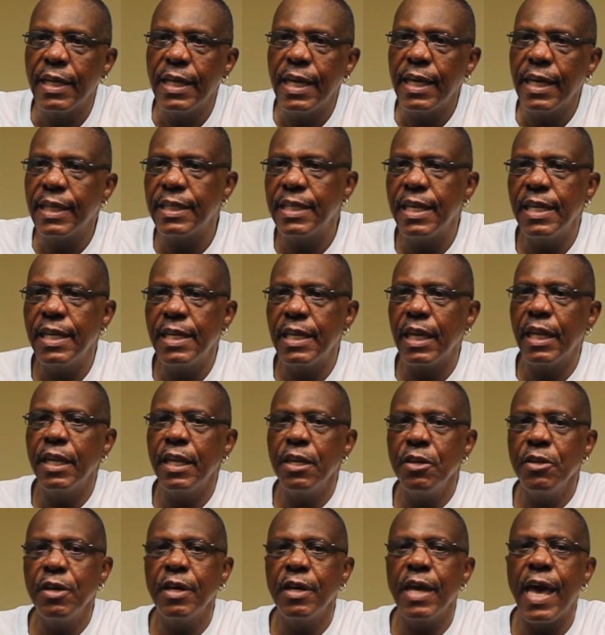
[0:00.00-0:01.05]
And then
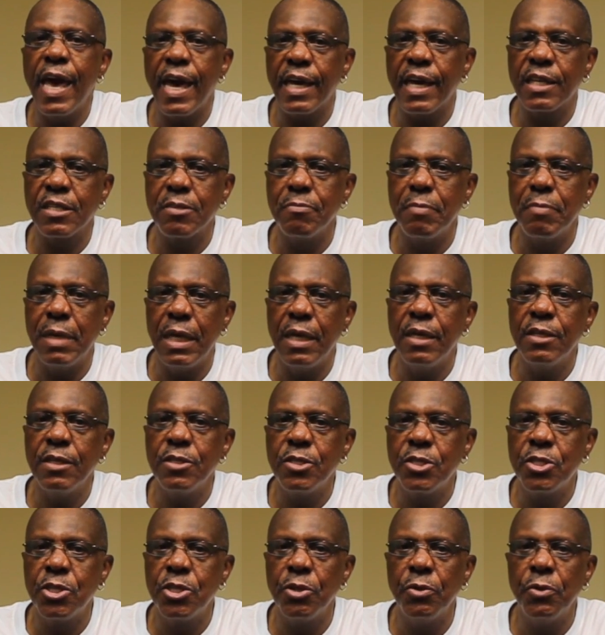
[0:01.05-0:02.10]
Linda asked me
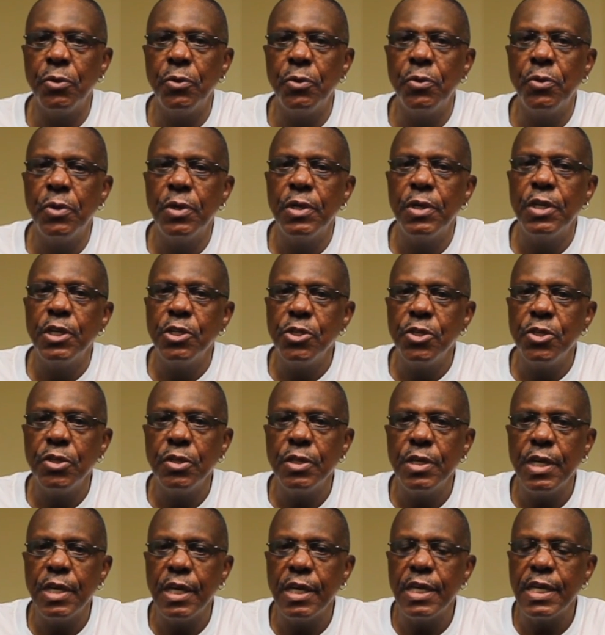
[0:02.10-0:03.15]
to,
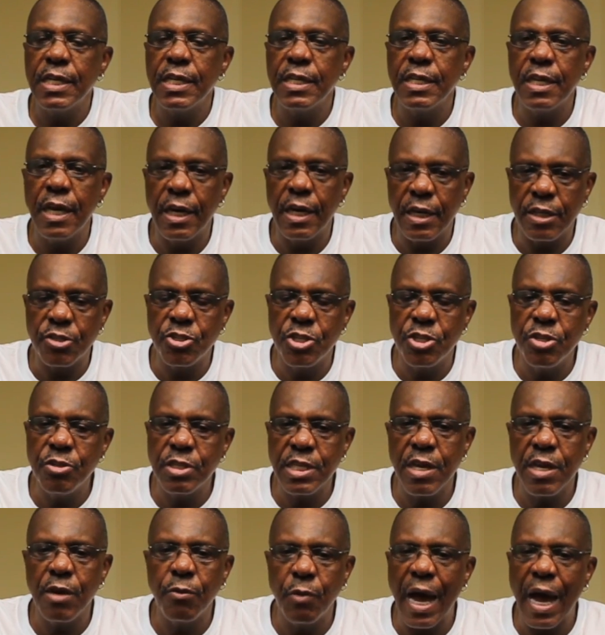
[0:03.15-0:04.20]
she
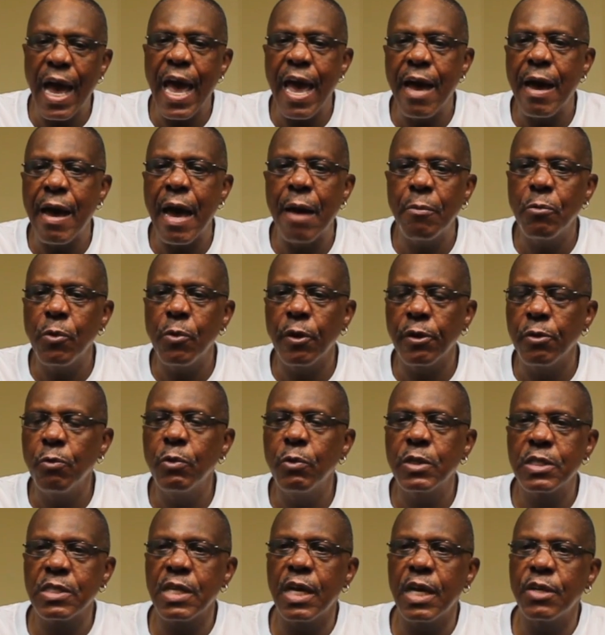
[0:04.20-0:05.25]
said, well, I'm working
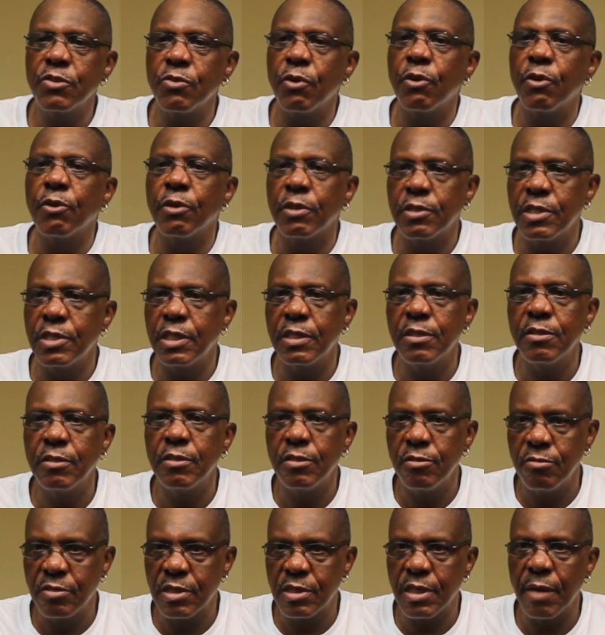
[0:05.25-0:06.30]
with Sandra on
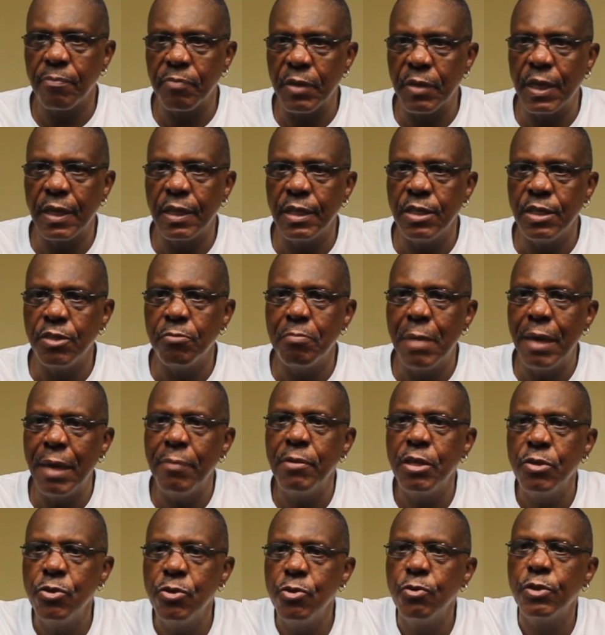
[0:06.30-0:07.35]
something. Maybe
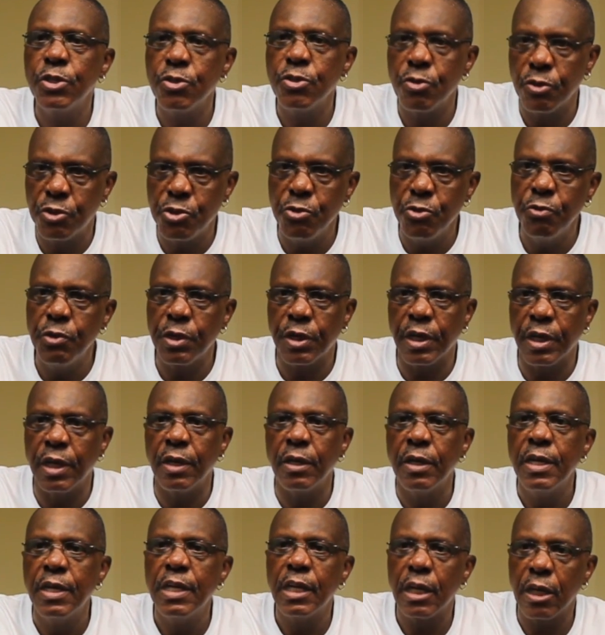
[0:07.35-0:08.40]
you and your tutor could
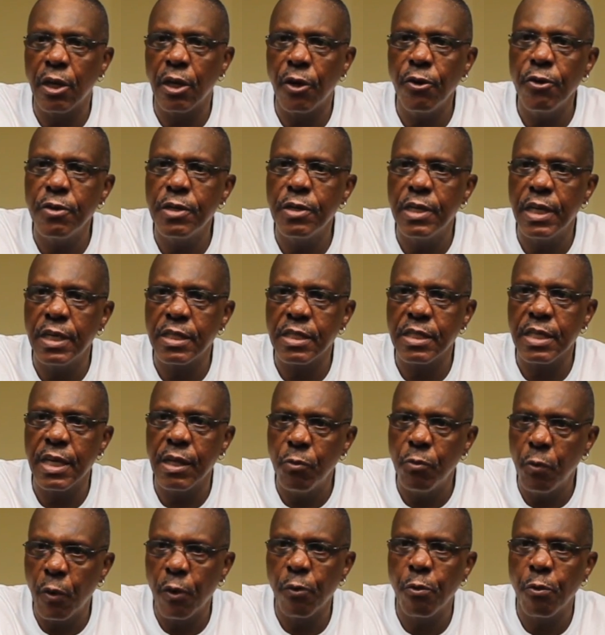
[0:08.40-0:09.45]
learn this
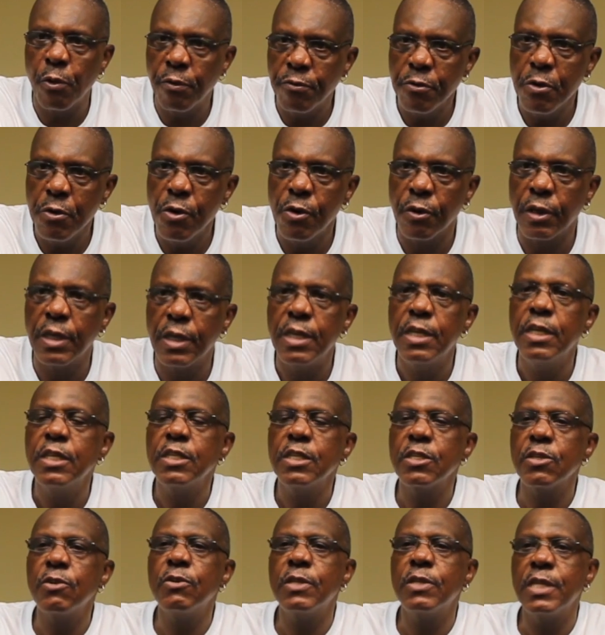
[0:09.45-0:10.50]
and work with you on it.
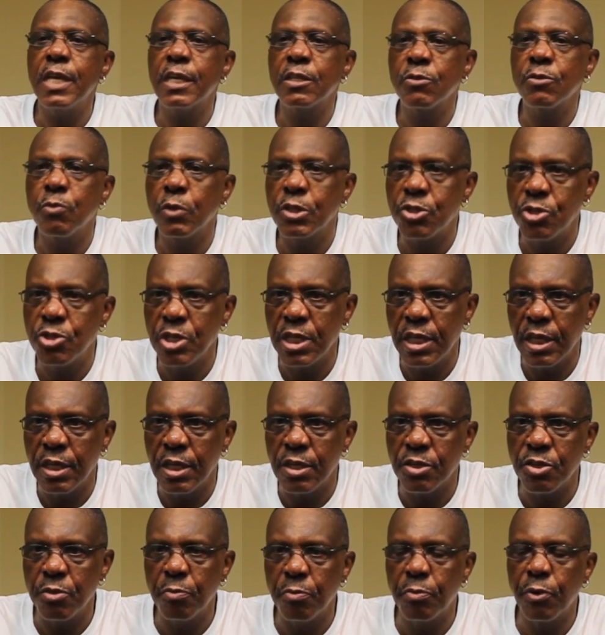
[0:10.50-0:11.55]
So and that's what she did.
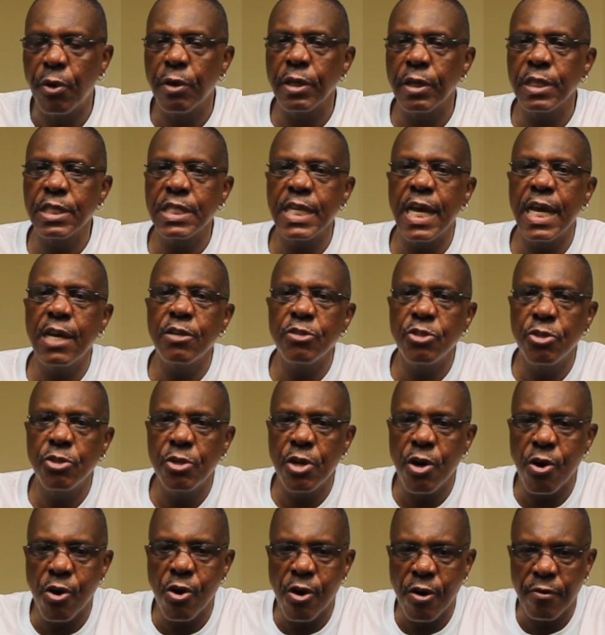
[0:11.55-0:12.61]
She brought us down to her
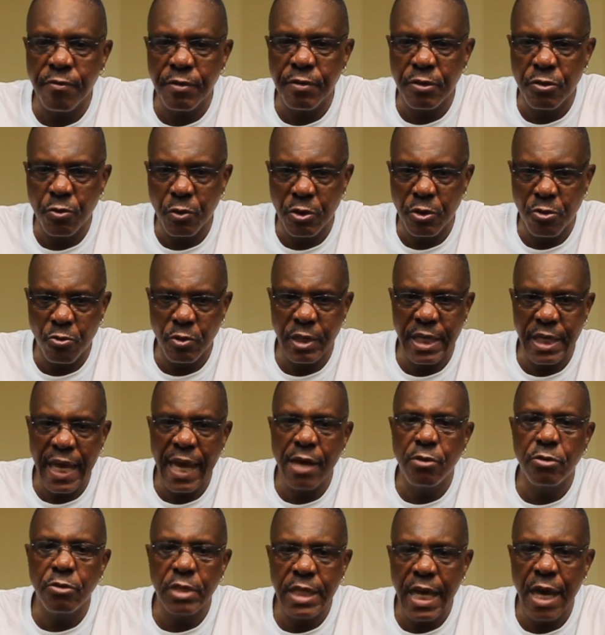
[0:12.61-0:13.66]
office, which was
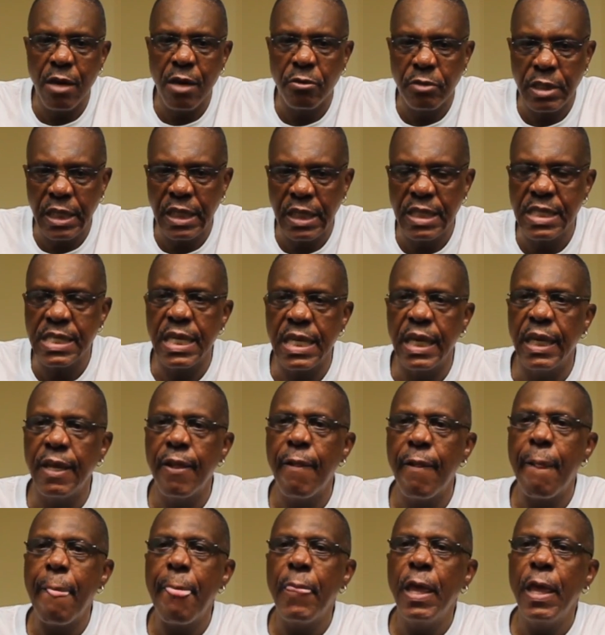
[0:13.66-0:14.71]
downtown DC.
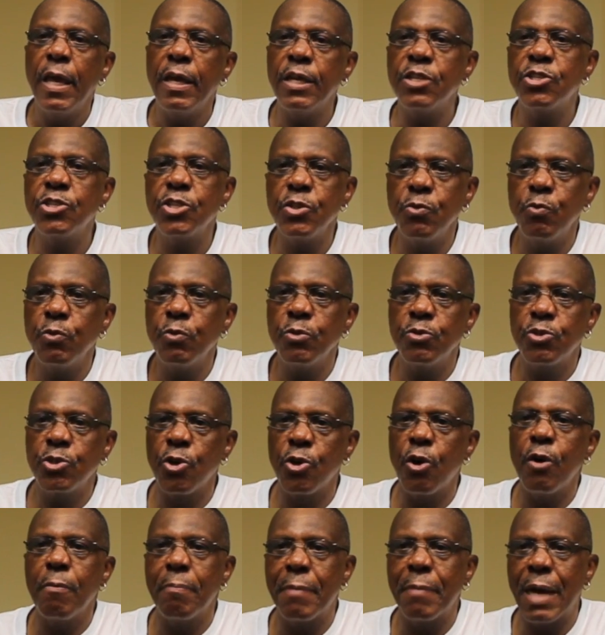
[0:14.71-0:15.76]
And she
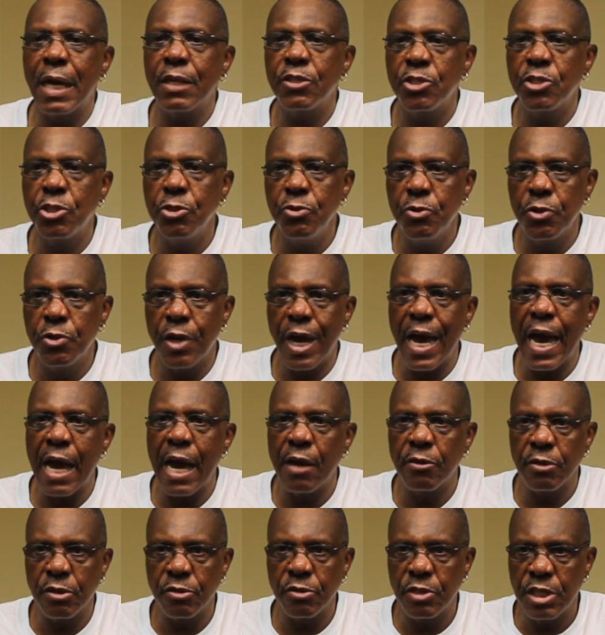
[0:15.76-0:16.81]
taught my tutor how
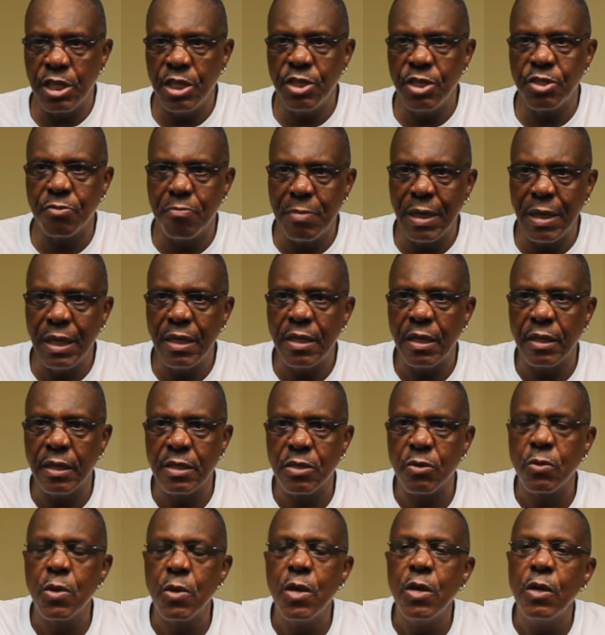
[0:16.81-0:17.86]
to teach me
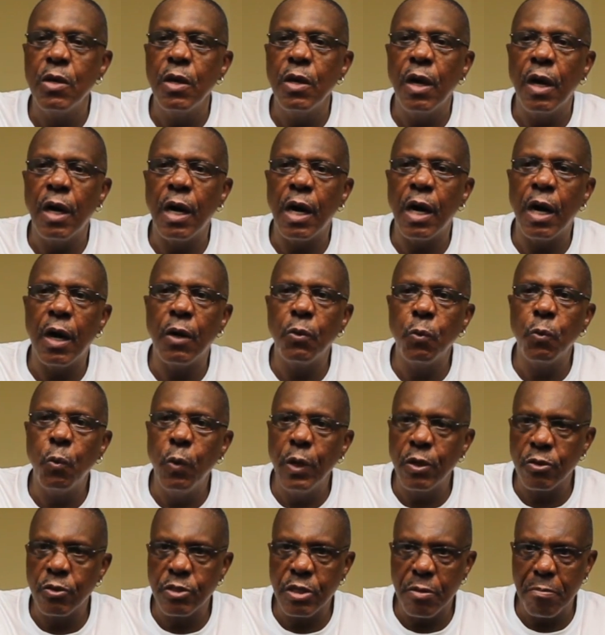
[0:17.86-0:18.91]
this
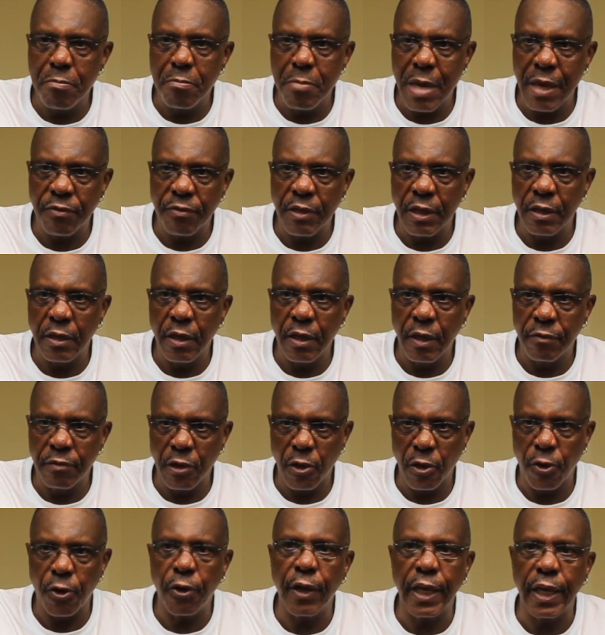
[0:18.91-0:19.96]
Wilson method of
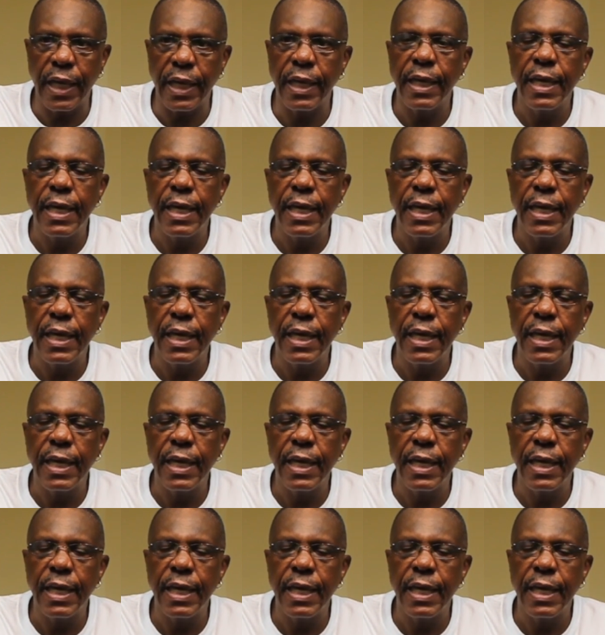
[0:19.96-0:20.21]
learning.